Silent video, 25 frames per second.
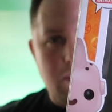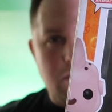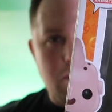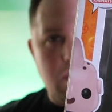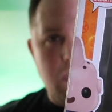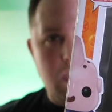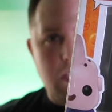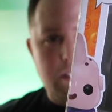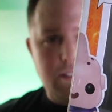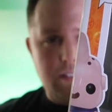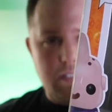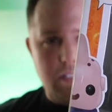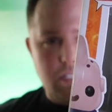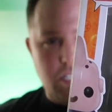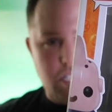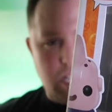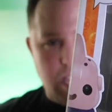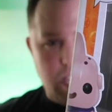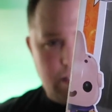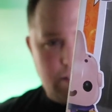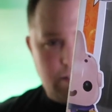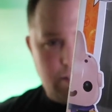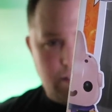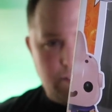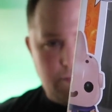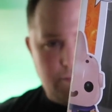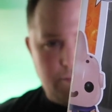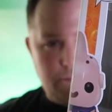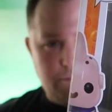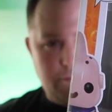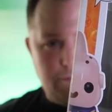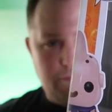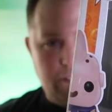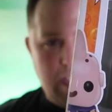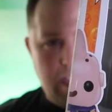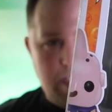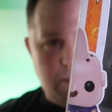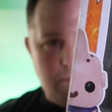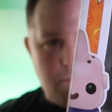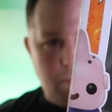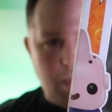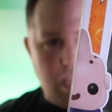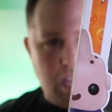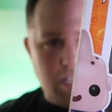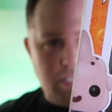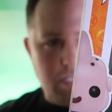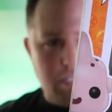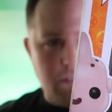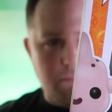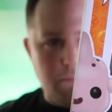You got the chocolate fat
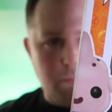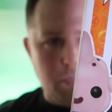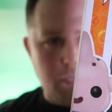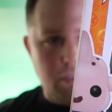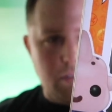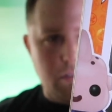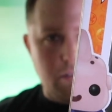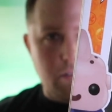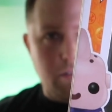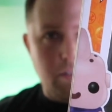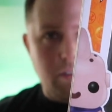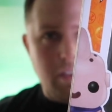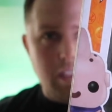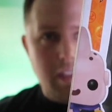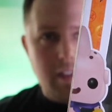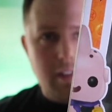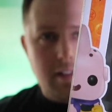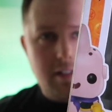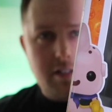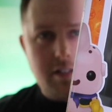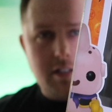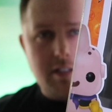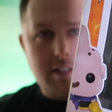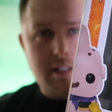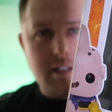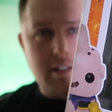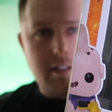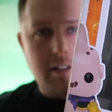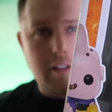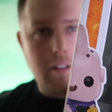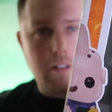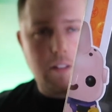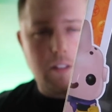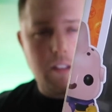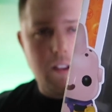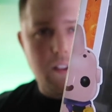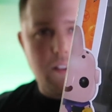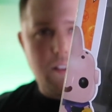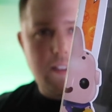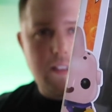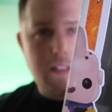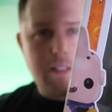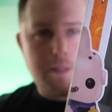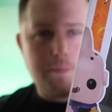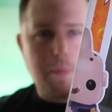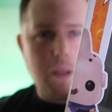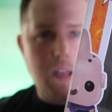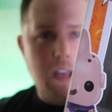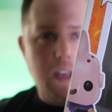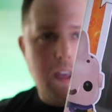Majin Boo, just a
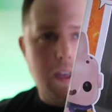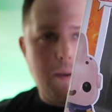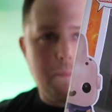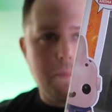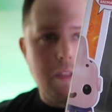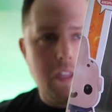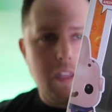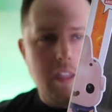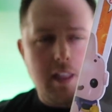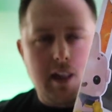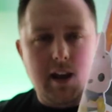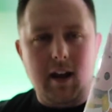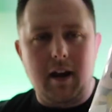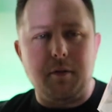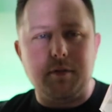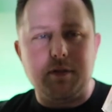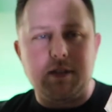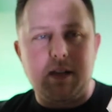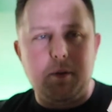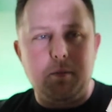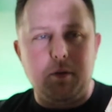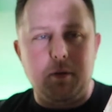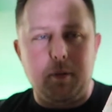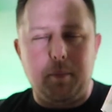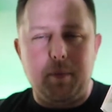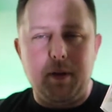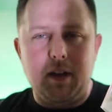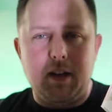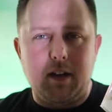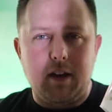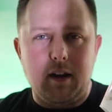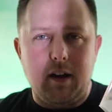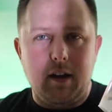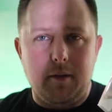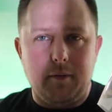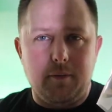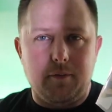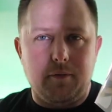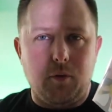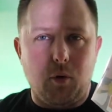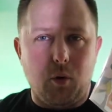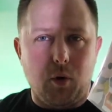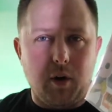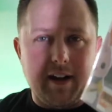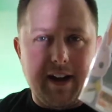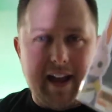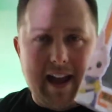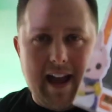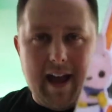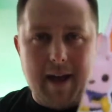hilarious pop, and I was able to pick it up
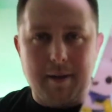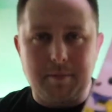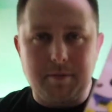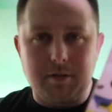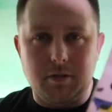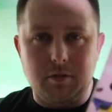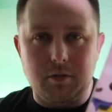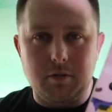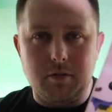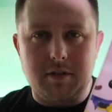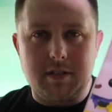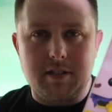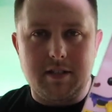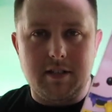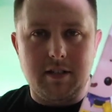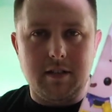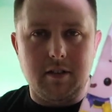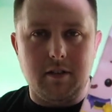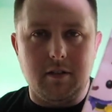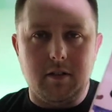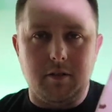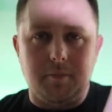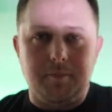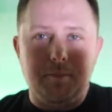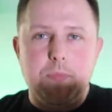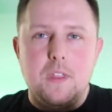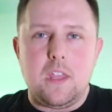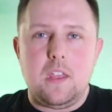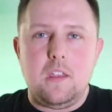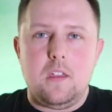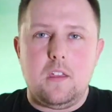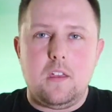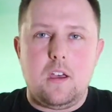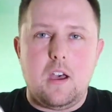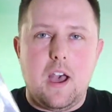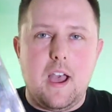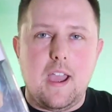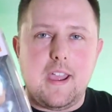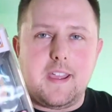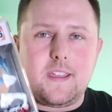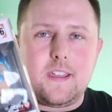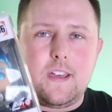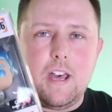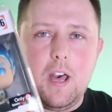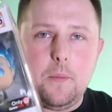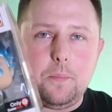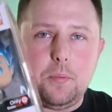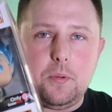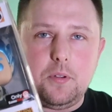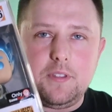for an absolute steal. I
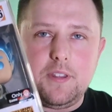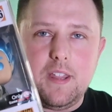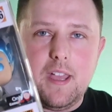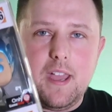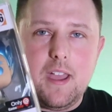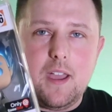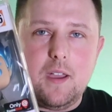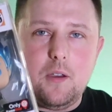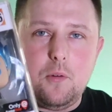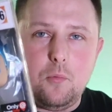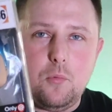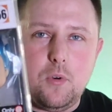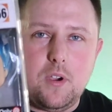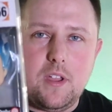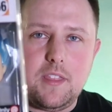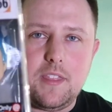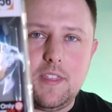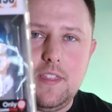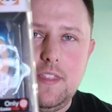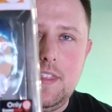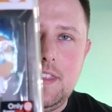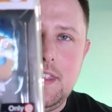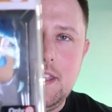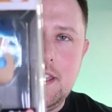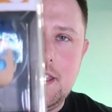coupled that with